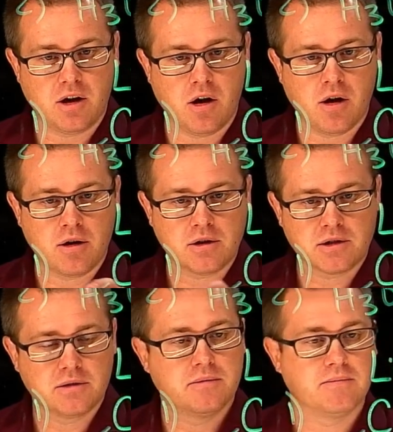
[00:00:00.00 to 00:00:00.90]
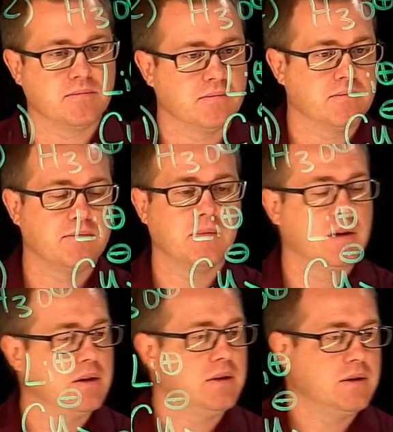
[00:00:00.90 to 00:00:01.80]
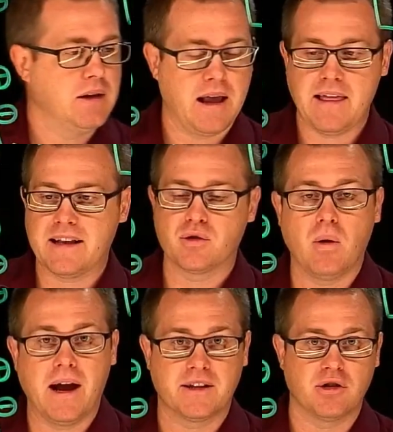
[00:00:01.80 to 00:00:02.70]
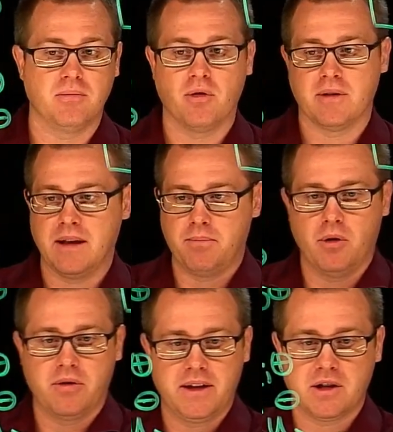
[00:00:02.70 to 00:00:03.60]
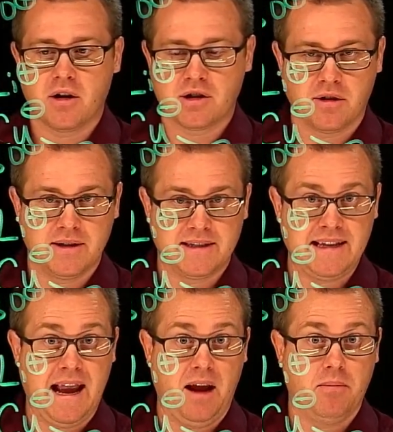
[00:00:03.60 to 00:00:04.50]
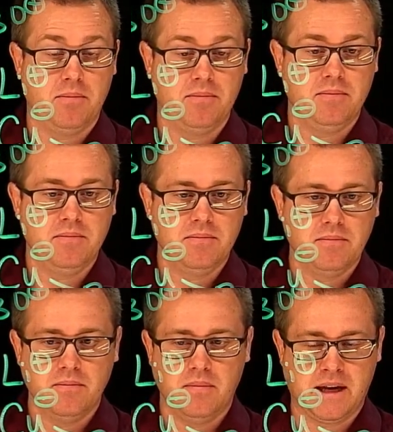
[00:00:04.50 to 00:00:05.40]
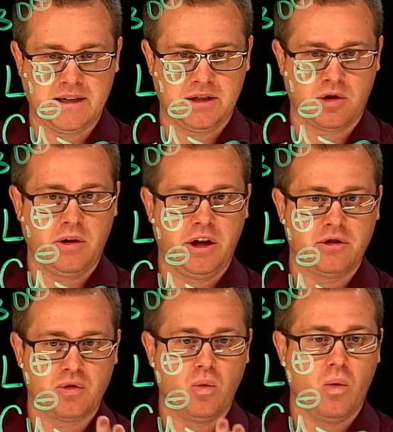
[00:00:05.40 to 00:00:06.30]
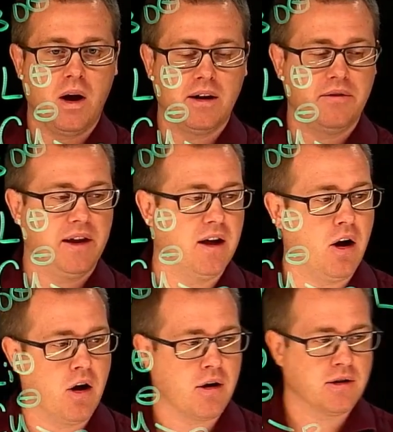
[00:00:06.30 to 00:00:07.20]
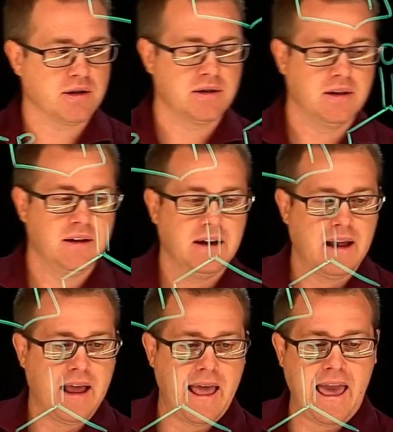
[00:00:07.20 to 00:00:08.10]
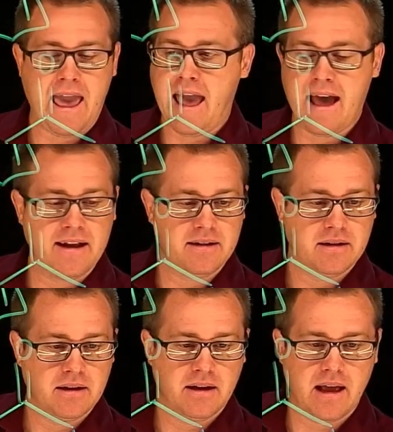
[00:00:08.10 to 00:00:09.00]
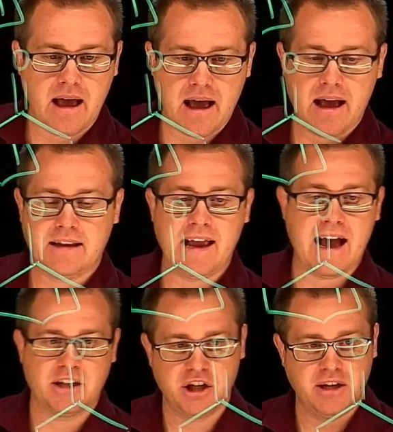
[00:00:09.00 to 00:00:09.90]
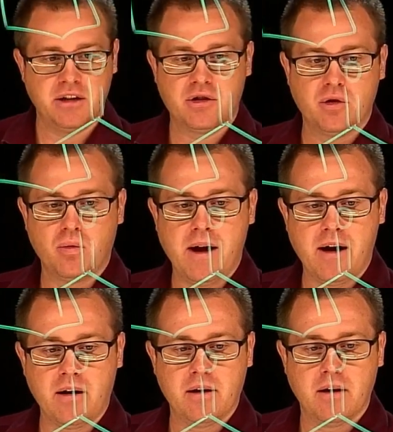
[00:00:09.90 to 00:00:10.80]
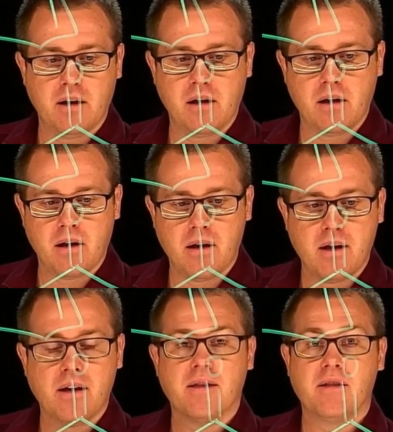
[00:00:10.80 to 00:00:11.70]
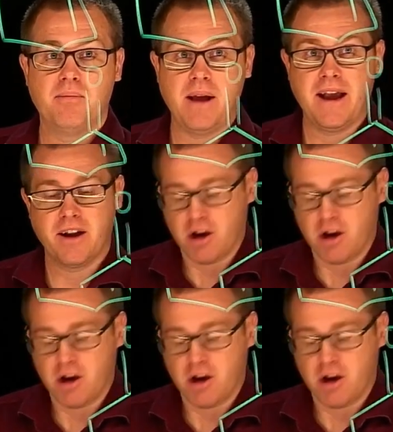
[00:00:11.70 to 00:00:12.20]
r's. And that's why it's so important that both these r's are the same. Because it's going to use one of the r's and attaching it to where? The beta